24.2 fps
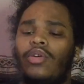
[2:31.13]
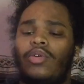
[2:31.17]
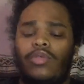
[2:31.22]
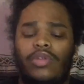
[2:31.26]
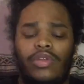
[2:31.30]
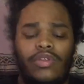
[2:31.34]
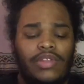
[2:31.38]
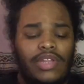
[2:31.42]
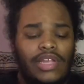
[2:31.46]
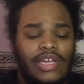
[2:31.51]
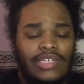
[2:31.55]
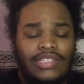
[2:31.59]
Who
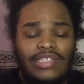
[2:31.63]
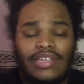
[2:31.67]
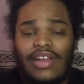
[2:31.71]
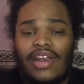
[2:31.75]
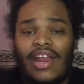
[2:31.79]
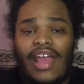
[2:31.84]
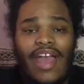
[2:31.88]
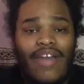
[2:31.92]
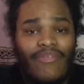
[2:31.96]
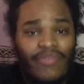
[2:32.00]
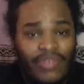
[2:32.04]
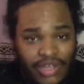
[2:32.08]
do you think is
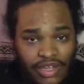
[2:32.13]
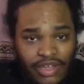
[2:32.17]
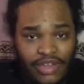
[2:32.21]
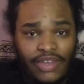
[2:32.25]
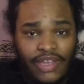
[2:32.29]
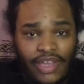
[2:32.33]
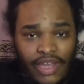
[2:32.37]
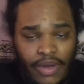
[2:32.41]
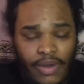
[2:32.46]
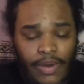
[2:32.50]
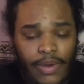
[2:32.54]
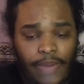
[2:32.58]
going to have a good
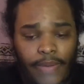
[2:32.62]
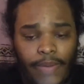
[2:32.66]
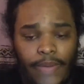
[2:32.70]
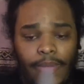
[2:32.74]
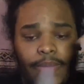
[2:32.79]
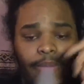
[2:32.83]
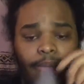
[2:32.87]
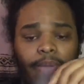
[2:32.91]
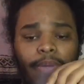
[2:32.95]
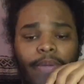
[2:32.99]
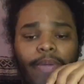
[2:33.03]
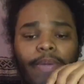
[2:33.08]
year?
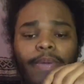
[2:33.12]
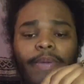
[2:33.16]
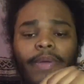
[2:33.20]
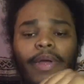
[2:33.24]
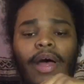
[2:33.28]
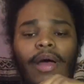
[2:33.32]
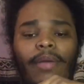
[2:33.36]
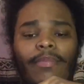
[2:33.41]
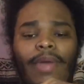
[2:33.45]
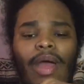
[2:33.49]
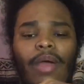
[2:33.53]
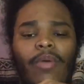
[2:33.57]

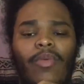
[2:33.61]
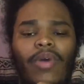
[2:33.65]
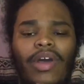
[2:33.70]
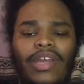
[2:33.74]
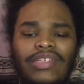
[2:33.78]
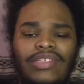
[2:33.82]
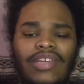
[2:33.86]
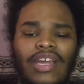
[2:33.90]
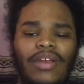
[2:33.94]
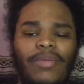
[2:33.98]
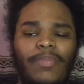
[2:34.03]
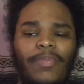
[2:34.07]
I
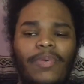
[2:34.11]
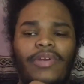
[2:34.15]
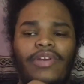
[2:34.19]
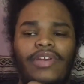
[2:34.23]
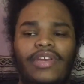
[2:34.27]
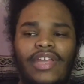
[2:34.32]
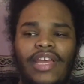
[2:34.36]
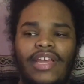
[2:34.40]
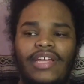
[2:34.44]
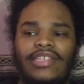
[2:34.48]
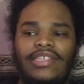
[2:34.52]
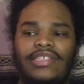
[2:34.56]
was going to
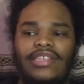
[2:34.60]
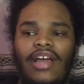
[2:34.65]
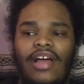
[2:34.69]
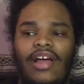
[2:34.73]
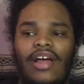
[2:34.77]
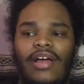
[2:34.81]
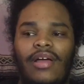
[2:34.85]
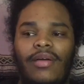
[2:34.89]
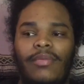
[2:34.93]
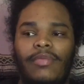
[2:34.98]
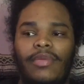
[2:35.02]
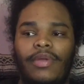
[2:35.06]
predict,
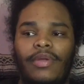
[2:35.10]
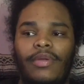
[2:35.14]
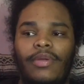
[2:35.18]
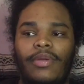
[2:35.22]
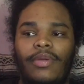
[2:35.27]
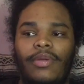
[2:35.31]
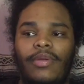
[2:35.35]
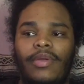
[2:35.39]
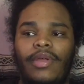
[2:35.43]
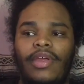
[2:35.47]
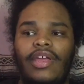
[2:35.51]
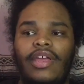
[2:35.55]
I
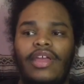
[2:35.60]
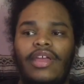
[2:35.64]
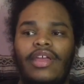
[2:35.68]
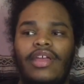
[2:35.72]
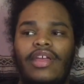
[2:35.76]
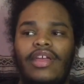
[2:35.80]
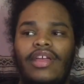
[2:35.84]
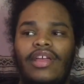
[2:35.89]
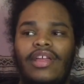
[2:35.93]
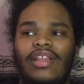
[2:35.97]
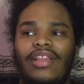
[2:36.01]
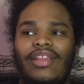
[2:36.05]

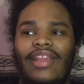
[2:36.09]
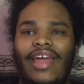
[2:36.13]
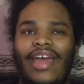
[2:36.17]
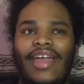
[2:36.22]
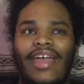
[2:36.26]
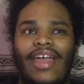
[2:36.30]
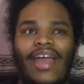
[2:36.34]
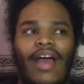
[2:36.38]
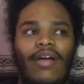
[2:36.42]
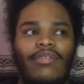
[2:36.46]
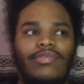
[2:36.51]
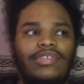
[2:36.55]

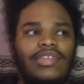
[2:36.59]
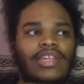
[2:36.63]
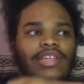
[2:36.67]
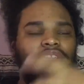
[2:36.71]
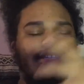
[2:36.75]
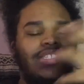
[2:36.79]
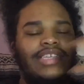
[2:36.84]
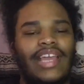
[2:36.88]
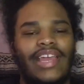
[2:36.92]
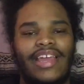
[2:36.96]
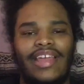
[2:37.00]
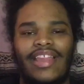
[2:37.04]
was
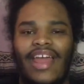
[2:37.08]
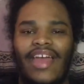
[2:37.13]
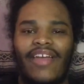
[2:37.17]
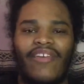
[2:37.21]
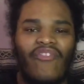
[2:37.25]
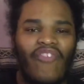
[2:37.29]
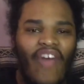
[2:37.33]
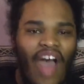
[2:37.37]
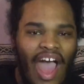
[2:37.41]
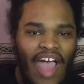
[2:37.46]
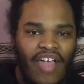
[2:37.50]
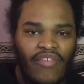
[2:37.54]
going to take, like,
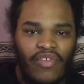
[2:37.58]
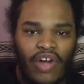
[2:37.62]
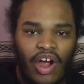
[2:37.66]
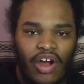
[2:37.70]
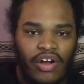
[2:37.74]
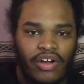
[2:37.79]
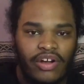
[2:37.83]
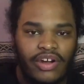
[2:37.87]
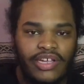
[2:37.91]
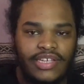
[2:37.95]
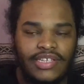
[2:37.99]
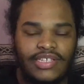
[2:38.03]
5
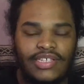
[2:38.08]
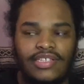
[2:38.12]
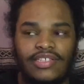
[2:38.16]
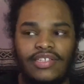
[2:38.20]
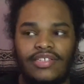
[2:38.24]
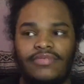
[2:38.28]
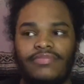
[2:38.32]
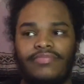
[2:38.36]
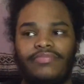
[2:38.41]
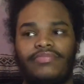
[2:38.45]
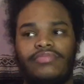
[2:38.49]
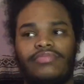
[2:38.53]
artists
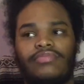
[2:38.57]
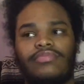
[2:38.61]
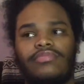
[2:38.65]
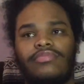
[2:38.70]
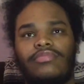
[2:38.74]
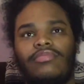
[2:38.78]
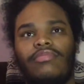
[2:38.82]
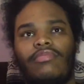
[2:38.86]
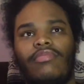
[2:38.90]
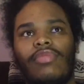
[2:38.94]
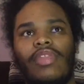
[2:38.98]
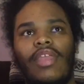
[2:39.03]

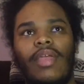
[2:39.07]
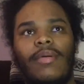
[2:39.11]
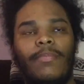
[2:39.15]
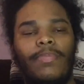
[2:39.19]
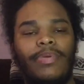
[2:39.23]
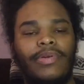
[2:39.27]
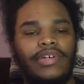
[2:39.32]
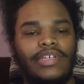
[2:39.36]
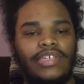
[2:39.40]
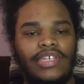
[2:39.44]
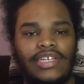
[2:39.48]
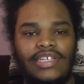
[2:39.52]
and
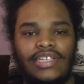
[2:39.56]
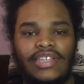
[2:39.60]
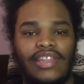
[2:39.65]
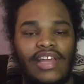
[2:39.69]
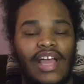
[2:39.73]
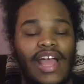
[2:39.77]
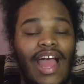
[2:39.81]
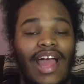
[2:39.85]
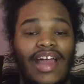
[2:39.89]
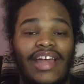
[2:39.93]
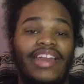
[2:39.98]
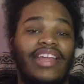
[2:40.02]
predict
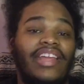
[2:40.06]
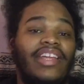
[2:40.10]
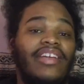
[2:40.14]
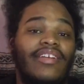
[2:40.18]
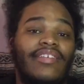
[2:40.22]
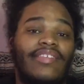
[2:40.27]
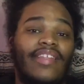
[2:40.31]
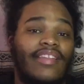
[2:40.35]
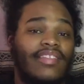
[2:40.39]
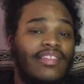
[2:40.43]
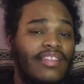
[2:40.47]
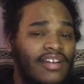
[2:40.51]
the kind of
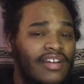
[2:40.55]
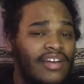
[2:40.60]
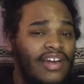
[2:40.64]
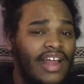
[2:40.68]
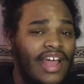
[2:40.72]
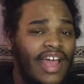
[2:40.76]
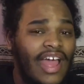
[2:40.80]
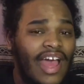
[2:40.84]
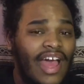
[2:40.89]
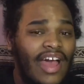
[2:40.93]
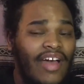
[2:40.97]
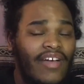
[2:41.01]
year that they're going
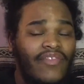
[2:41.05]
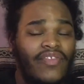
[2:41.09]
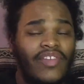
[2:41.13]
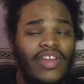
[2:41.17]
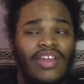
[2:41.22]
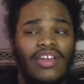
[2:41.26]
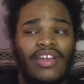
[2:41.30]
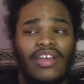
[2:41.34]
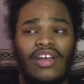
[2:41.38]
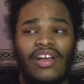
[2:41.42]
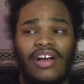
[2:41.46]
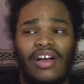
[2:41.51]
to have,